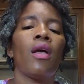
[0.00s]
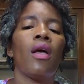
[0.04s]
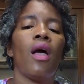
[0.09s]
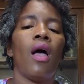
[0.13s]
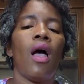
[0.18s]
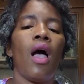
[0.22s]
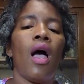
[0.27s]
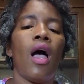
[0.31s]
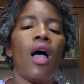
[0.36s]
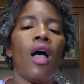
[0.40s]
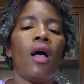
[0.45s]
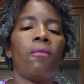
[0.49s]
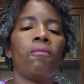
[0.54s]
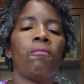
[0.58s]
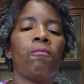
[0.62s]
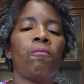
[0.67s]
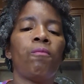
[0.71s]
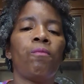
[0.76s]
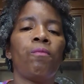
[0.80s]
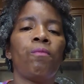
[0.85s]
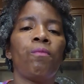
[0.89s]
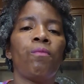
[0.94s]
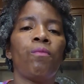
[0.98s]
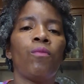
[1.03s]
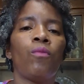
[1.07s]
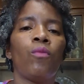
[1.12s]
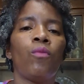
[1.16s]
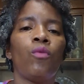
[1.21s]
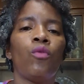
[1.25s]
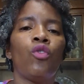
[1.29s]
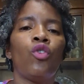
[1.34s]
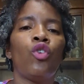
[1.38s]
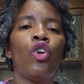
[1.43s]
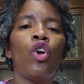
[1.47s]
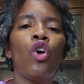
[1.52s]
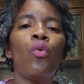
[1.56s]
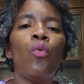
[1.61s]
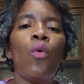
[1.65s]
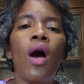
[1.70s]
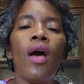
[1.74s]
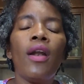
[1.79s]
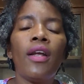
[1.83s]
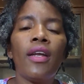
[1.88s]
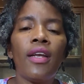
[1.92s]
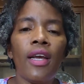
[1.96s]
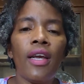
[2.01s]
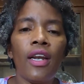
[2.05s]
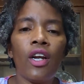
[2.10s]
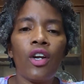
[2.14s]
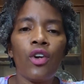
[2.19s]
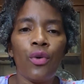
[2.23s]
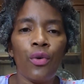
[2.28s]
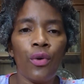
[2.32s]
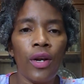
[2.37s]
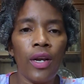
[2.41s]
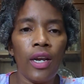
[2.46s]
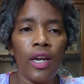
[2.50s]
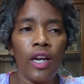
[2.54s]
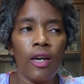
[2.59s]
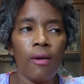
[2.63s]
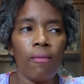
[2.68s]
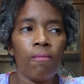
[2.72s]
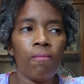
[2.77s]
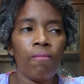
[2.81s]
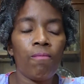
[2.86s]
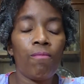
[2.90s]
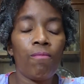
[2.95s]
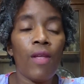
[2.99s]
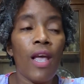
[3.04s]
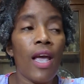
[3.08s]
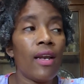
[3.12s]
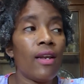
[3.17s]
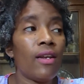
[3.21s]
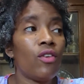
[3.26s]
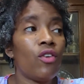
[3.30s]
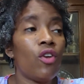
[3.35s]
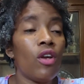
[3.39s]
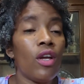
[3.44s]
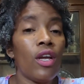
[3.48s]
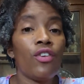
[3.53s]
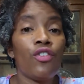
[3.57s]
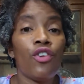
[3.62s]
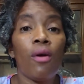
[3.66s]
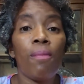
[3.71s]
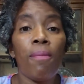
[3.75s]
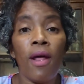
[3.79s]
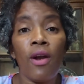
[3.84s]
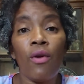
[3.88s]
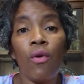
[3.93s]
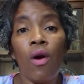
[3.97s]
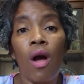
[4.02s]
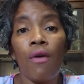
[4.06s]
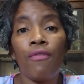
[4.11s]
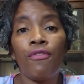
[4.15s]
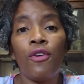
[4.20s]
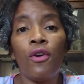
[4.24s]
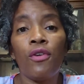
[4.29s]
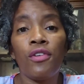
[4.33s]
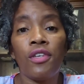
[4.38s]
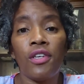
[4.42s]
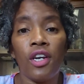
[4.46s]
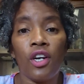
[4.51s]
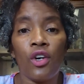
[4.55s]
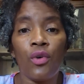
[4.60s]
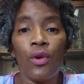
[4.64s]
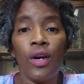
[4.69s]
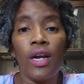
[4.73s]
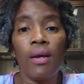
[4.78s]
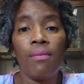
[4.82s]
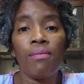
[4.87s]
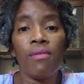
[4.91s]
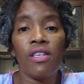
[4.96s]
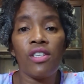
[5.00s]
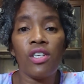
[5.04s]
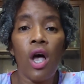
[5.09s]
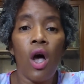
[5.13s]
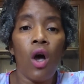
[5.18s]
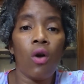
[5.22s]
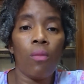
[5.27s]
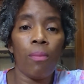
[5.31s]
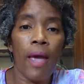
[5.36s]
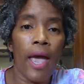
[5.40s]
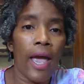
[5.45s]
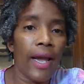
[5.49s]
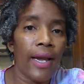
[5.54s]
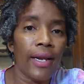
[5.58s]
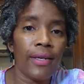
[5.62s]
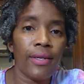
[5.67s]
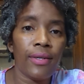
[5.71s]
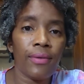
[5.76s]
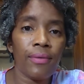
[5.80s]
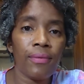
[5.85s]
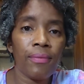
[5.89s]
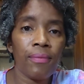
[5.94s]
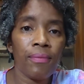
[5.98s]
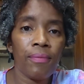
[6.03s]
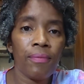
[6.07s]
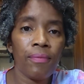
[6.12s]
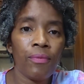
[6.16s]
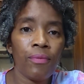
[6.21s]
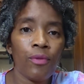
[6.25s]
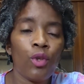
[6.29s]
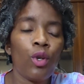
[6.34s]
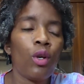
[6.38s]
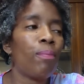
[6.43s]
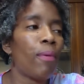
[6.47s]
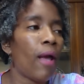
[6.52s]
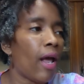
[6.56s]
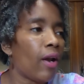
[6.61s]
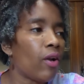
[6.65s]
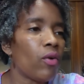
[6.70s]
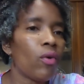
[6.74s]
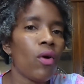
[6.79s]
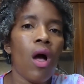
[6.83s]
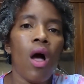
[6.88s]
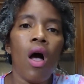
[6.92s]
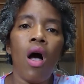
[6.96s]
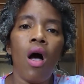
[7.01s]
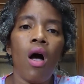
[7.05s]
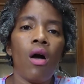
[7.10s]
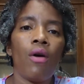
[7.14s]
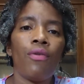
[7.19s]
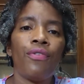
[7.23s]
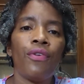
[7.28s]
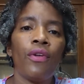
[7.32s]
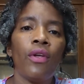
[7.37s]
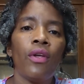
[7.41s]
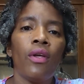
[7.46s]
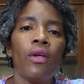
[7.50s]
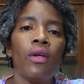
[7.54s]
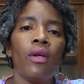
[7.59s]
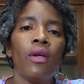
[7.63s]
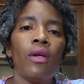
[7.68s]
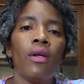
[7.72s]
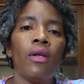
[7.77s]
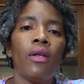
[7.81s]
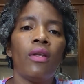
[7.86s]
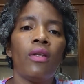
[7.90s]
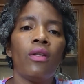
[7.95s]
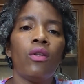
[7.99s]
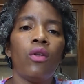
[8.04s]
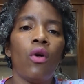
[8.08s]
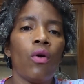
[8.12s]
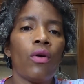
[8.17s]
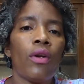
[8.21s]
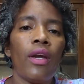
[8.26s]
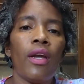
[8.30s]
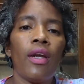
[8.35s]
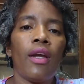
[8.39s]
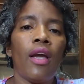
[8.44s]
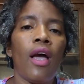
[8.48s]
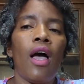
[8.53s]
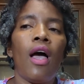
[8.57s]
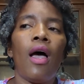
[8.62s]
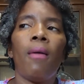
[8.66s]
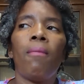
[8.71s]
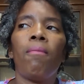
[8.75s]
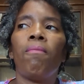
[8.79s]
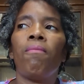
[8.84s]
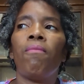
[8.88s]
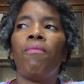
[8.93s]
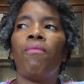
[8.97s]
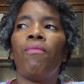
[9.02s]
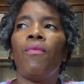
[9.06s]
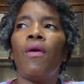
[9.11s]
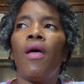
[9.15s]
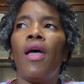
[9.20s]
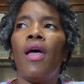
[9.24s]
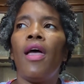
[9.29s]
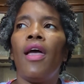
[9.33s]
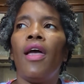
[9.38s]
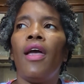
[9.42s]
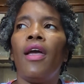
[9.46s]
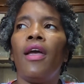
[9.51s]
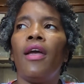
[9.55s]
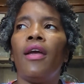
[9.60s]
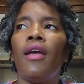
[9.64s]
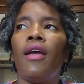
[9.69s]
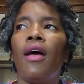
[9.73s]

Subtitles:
You want to get a cream that you're better off using a cream that's homemade. You're better off looking up a